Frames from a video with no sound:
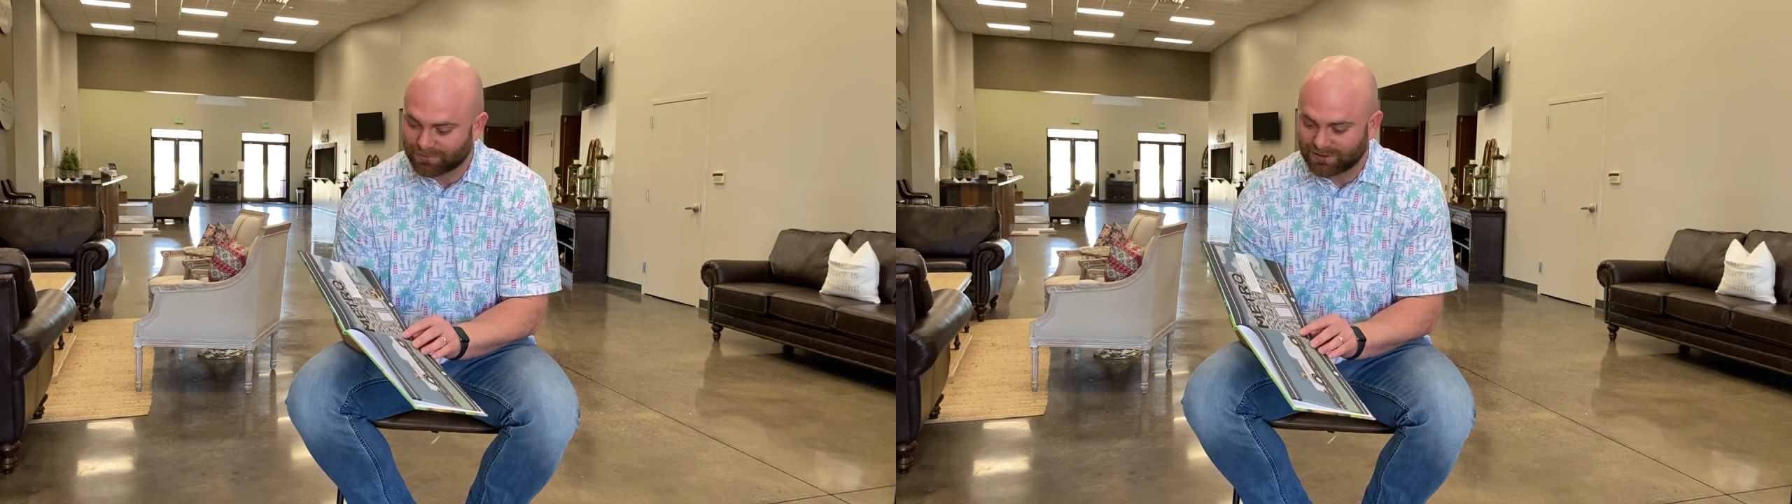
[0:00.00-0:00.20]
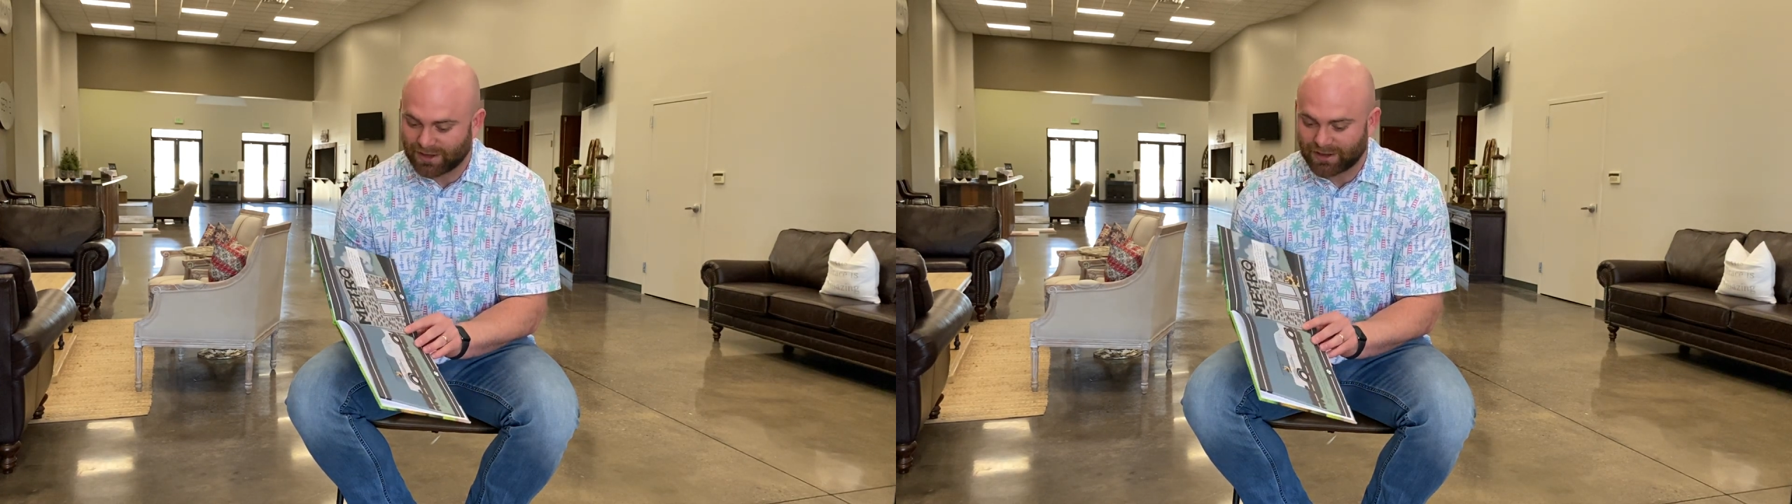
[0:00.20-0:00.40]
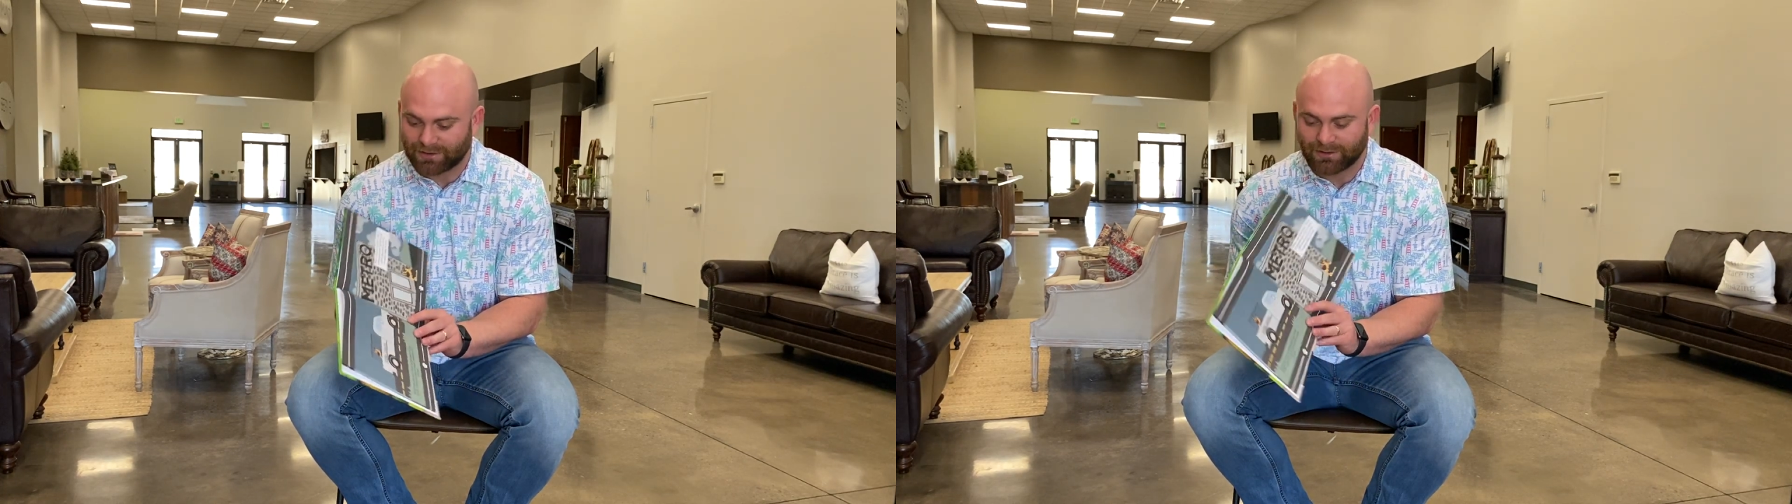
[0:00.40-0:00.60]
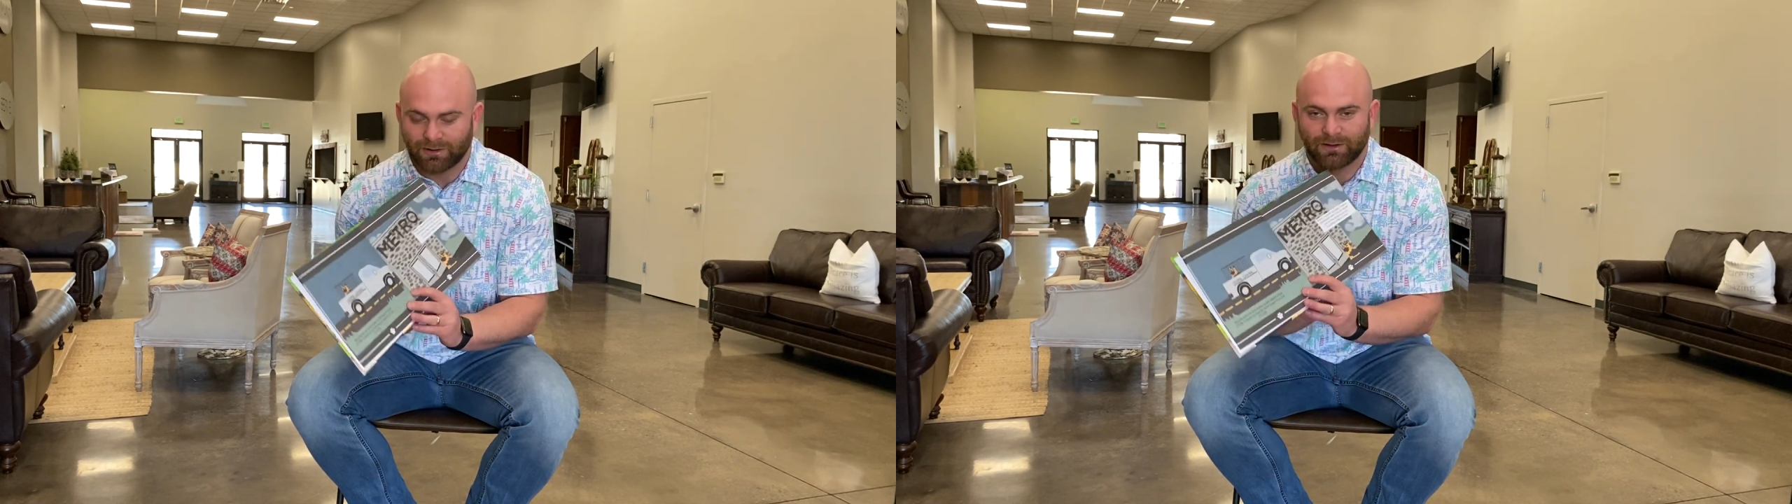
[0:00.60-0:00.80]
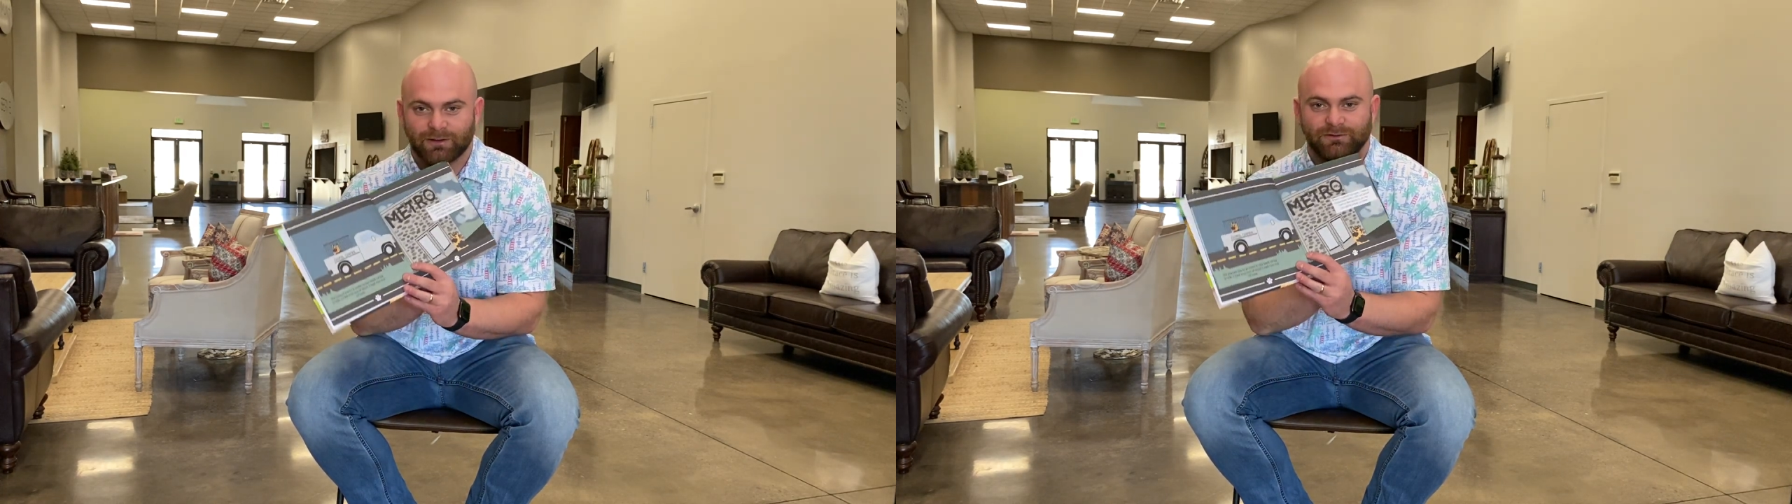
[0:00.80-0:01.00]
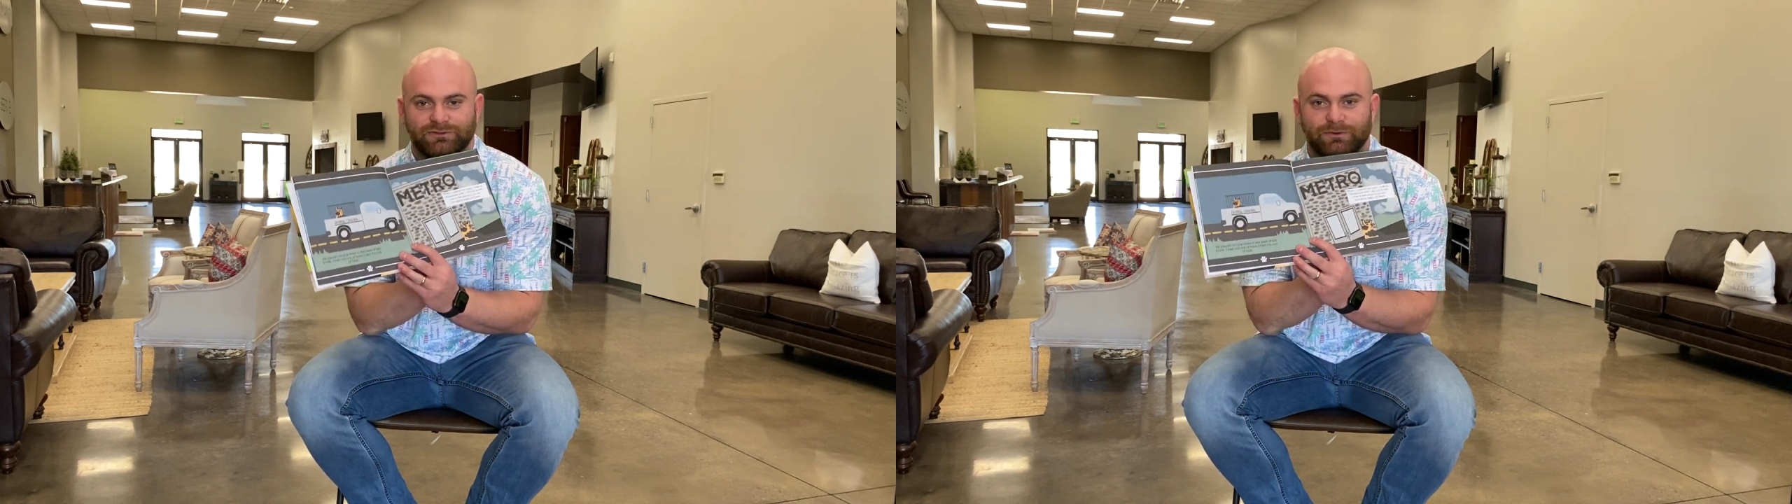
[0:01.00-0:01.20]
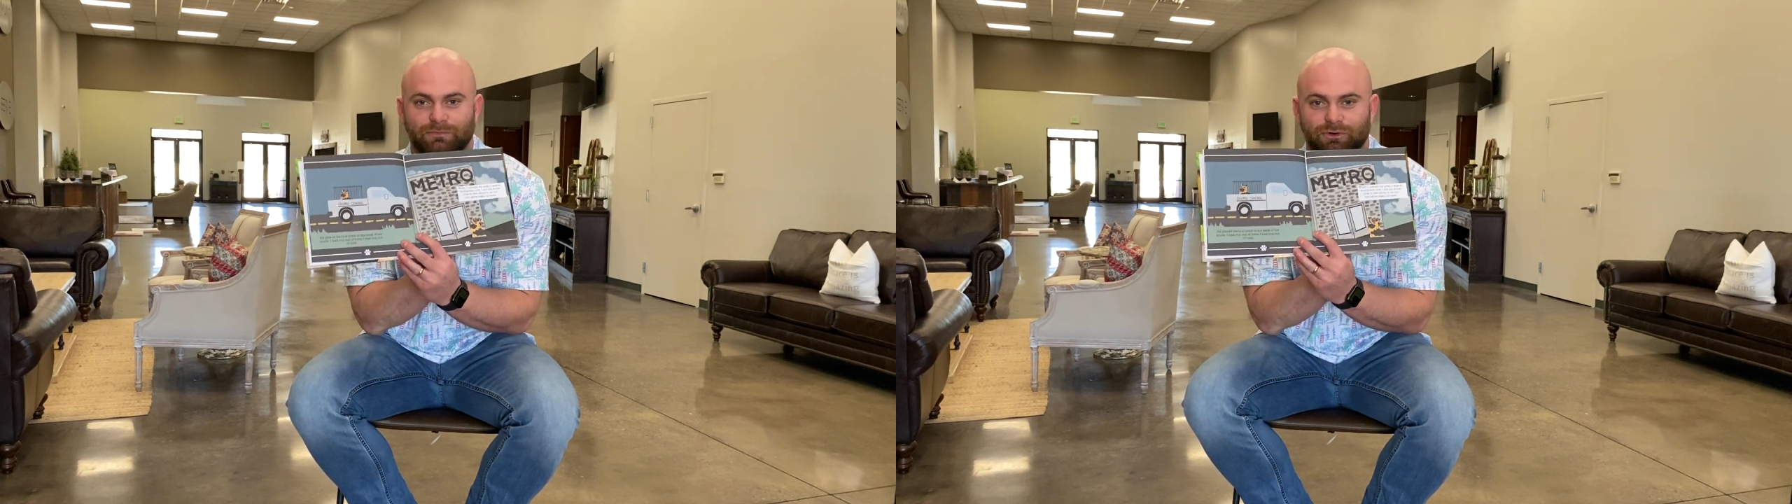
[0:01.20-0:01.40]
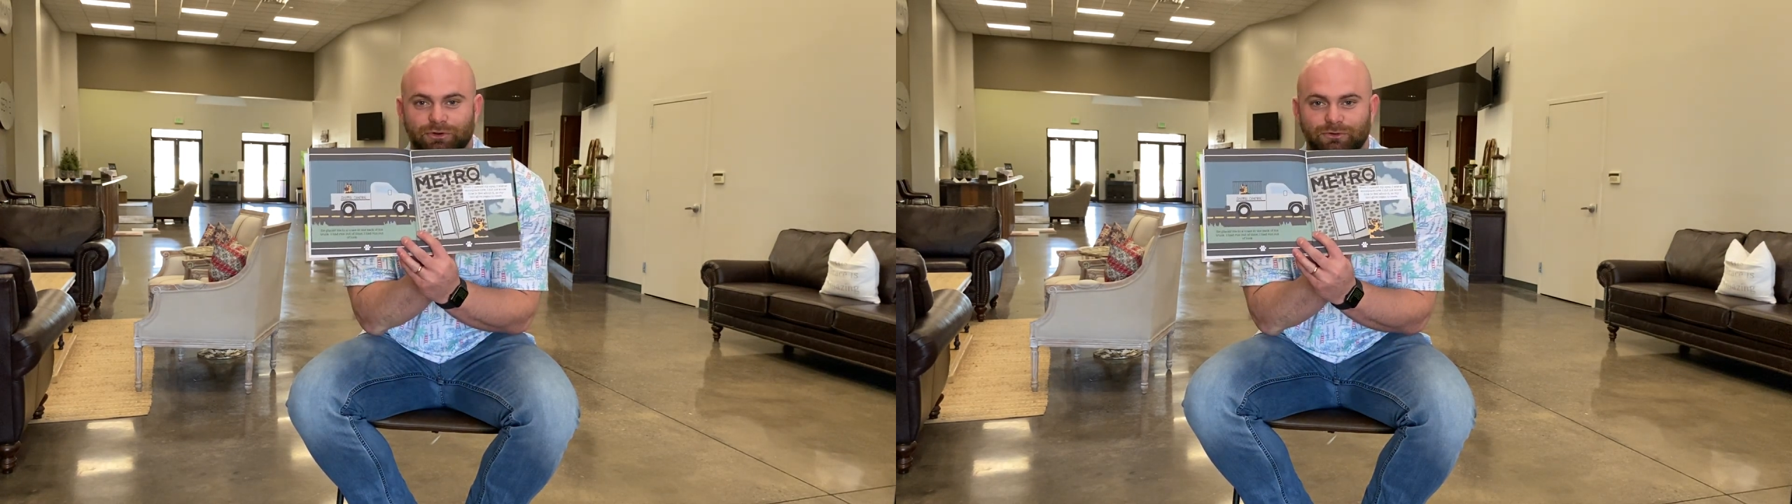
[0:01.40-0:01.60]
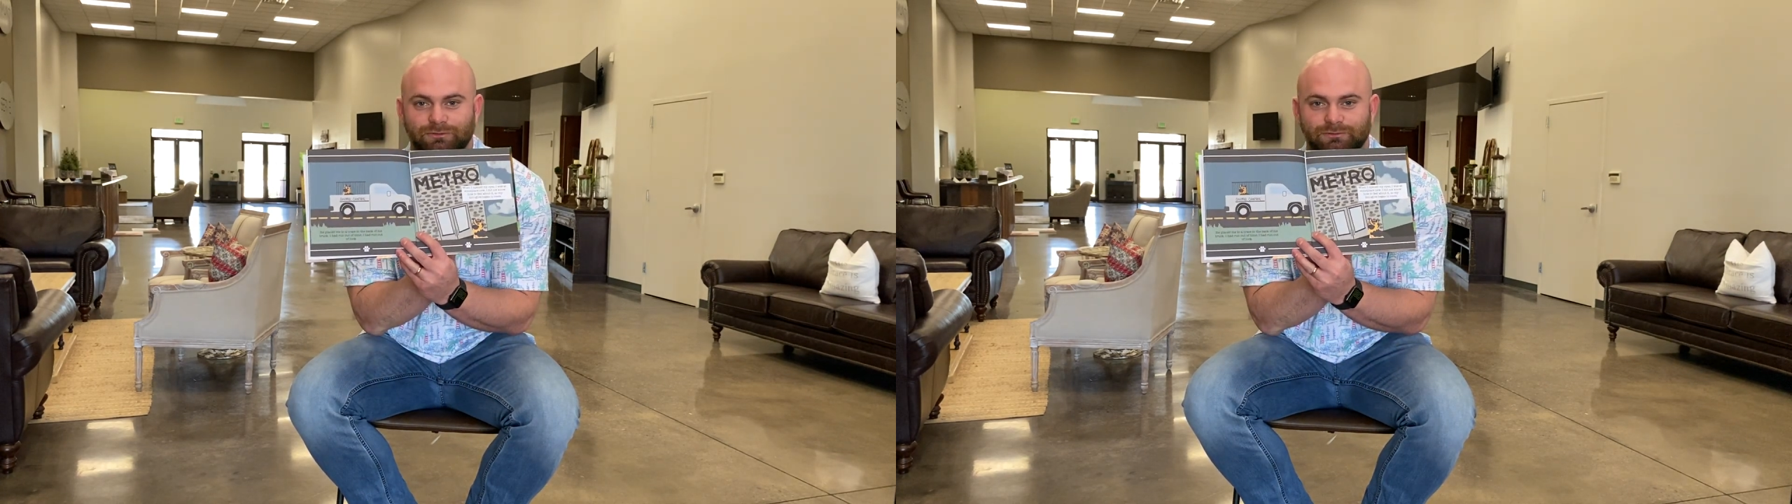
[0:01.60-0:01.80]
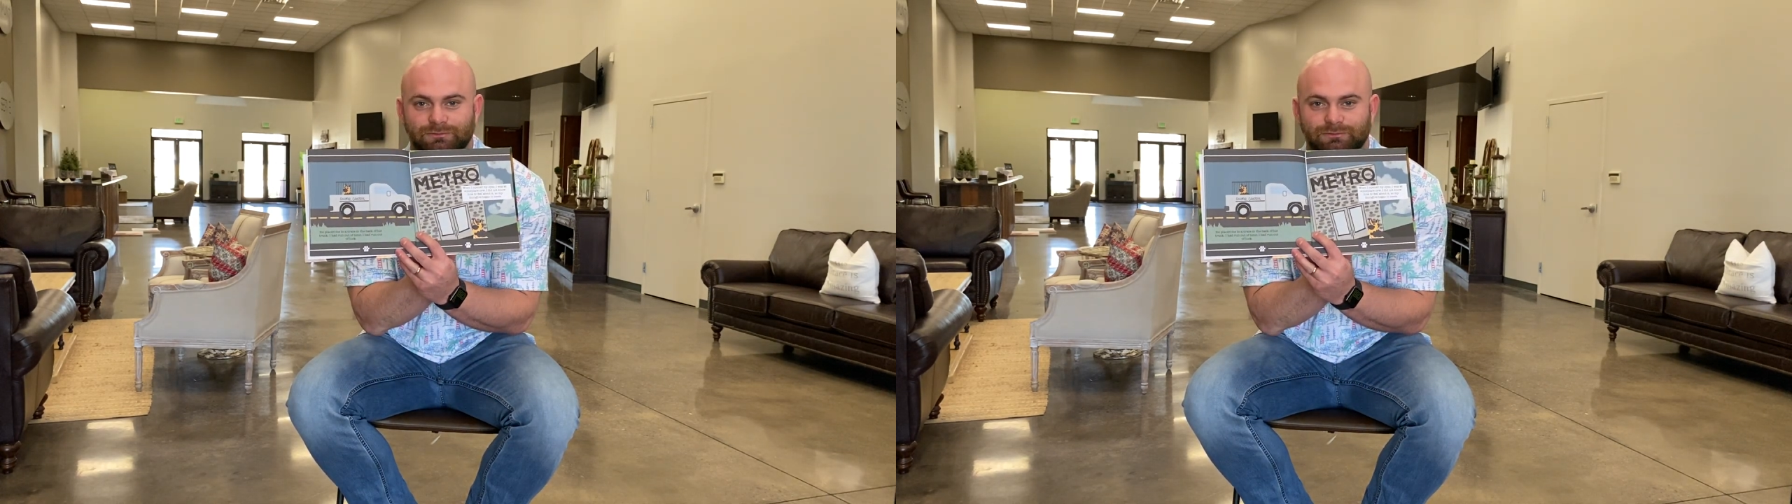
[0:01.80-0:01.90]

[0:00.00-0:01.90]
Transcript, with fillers: began to brew.